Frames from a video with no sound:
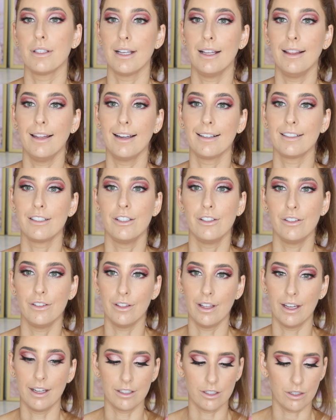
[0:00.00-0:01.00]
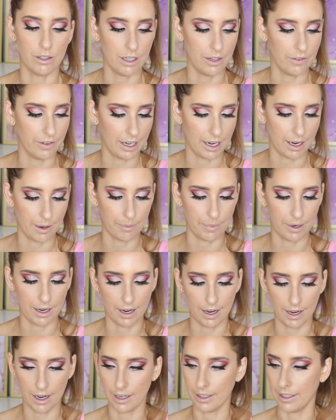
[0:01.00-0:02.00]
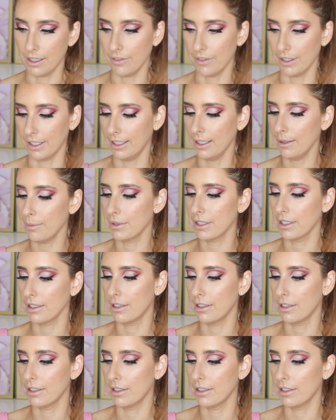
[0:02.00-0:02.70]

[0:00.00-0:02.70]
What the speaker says: I like to do that to even out my uneven lips.